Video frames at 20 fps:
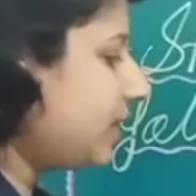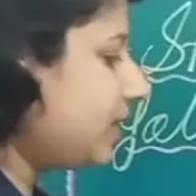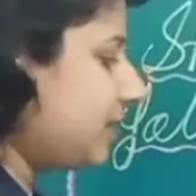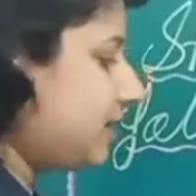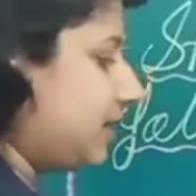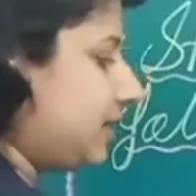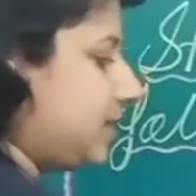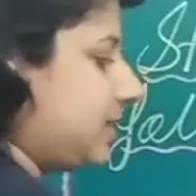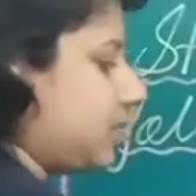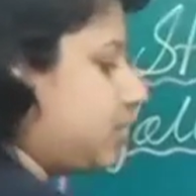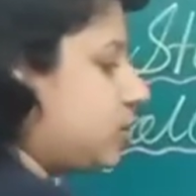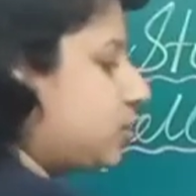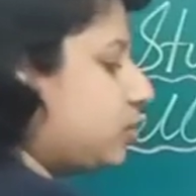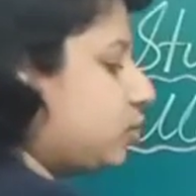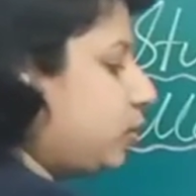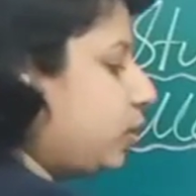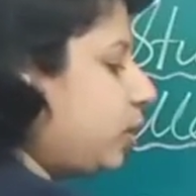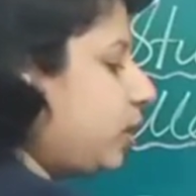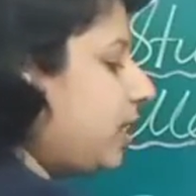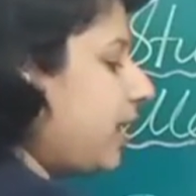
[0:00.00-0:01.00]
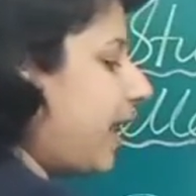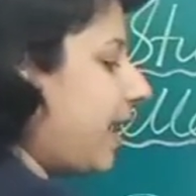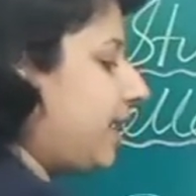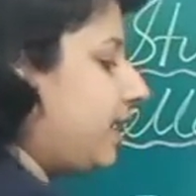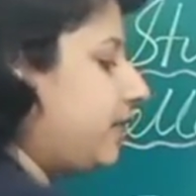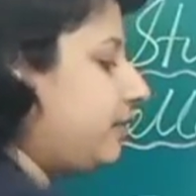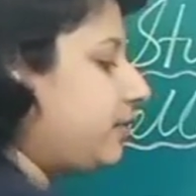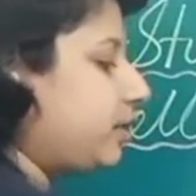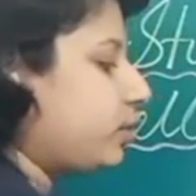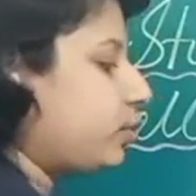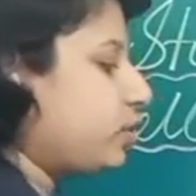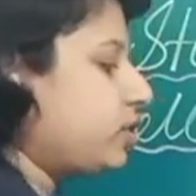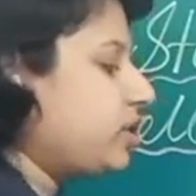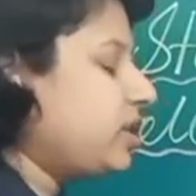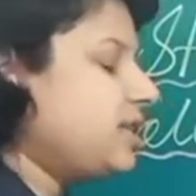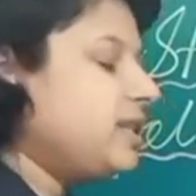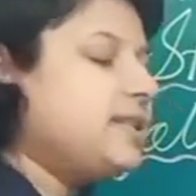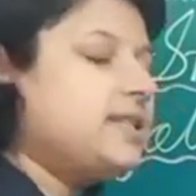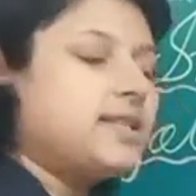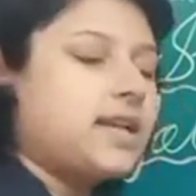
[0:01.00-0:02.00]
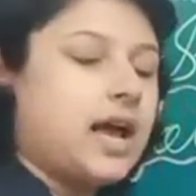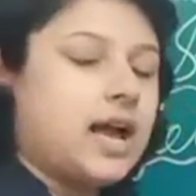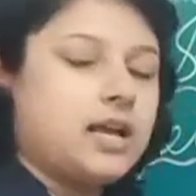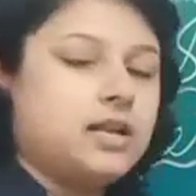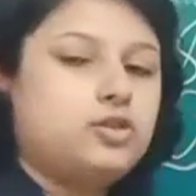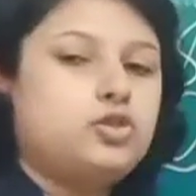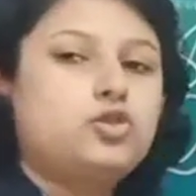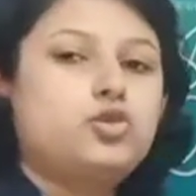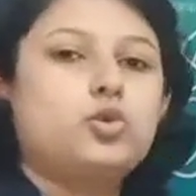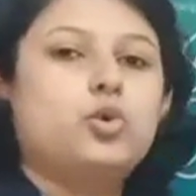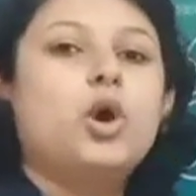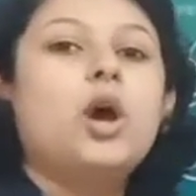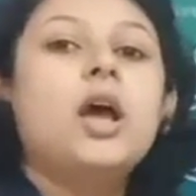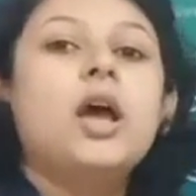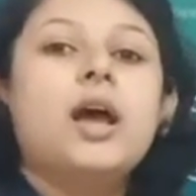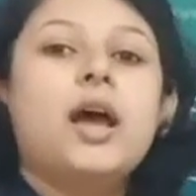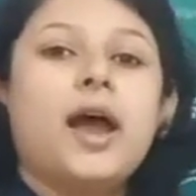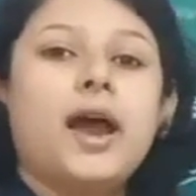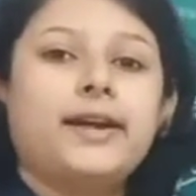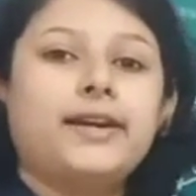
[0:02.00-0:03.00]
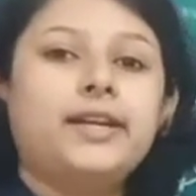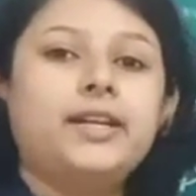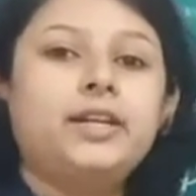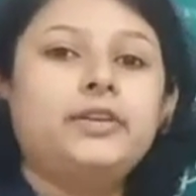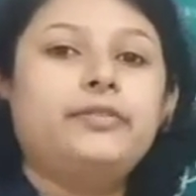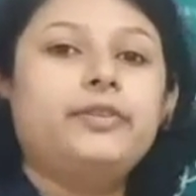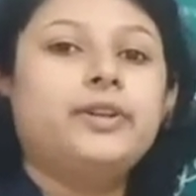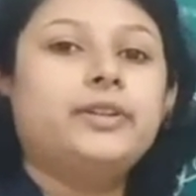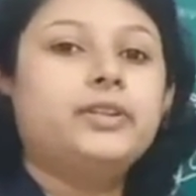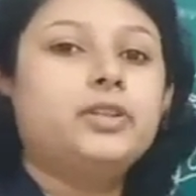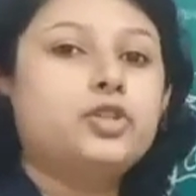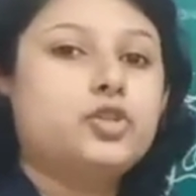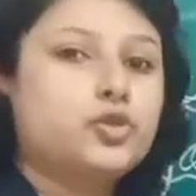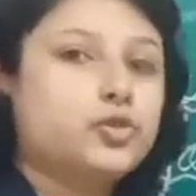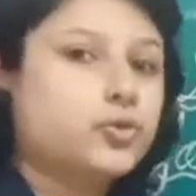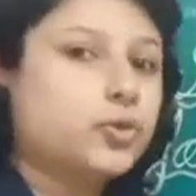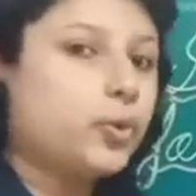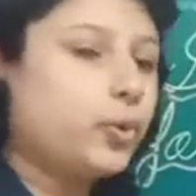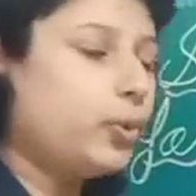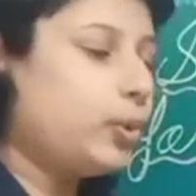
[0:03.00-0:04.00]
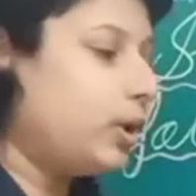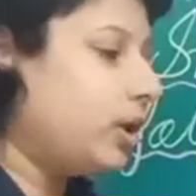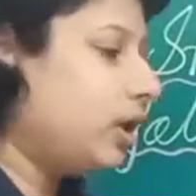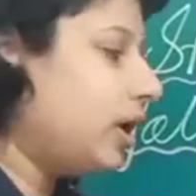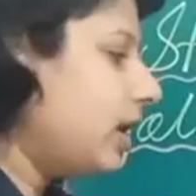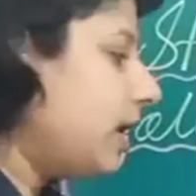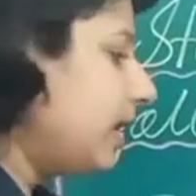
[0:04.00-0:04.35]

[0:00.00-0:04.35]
this is the school, and if the question is asked to identify the school,